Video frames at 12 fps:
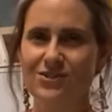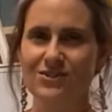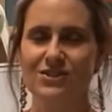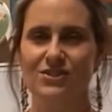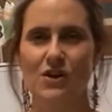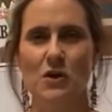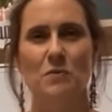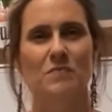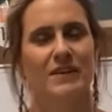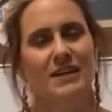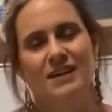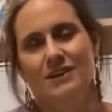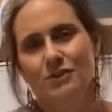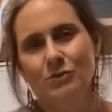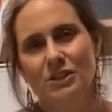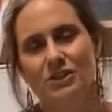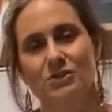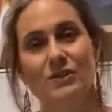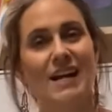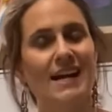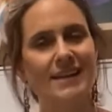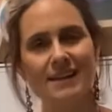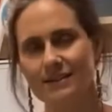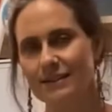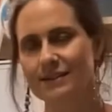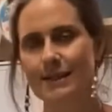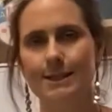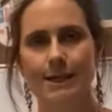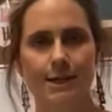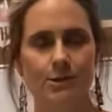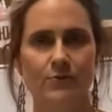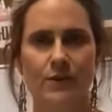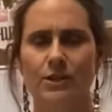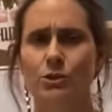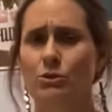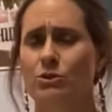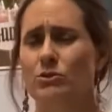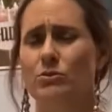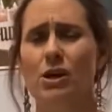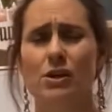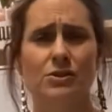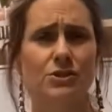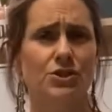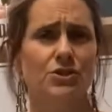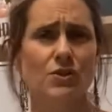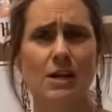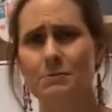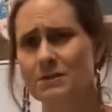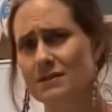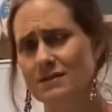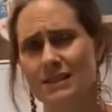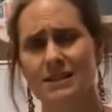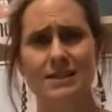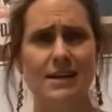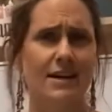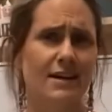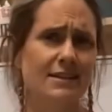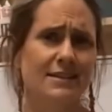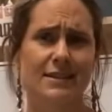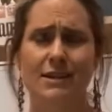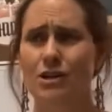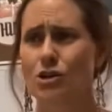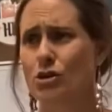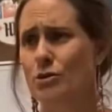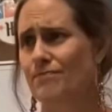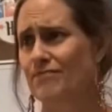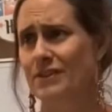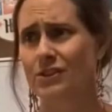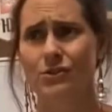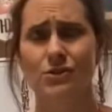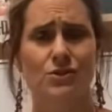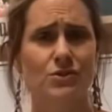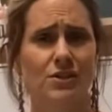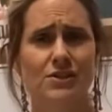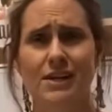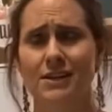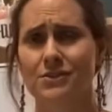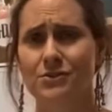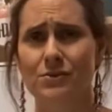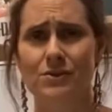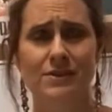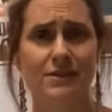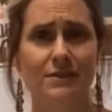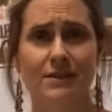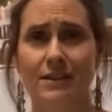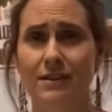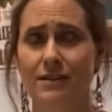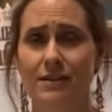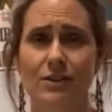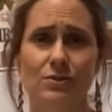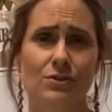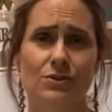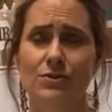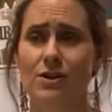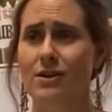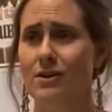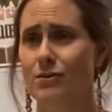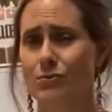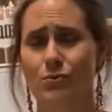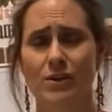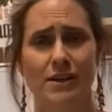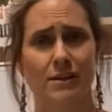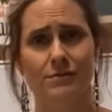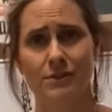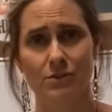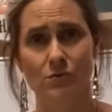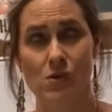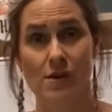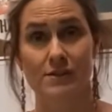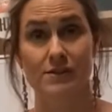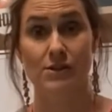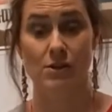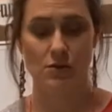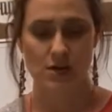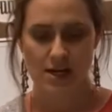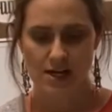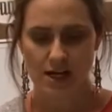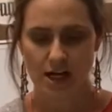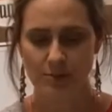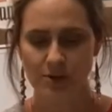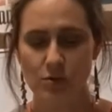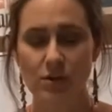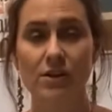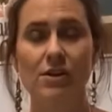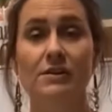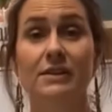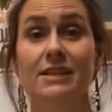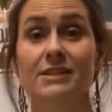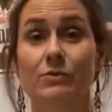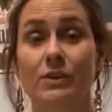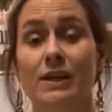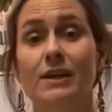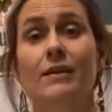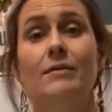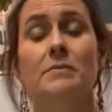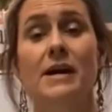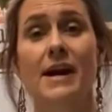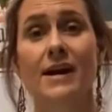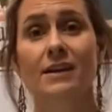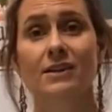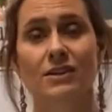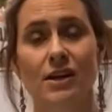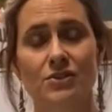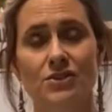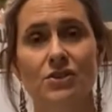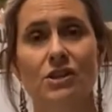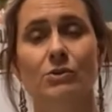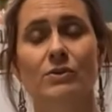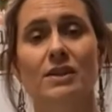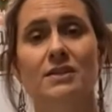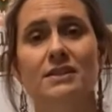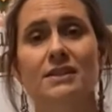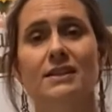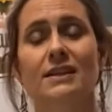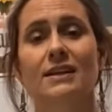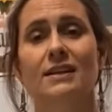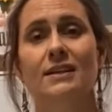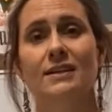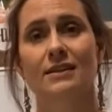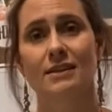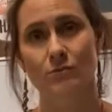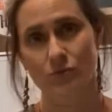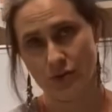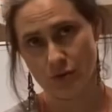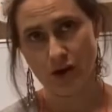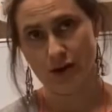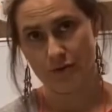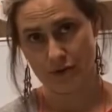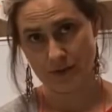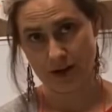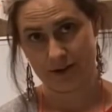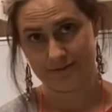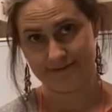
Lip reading: So if you want to do anything like that, it's fine. You can do hearts, stripes, zigzags. You could draw dinosaurs on there. You could draw whatever you want. So I'm going to work on these, and when I come back, I'll show you what I did, and then we'll go on from there.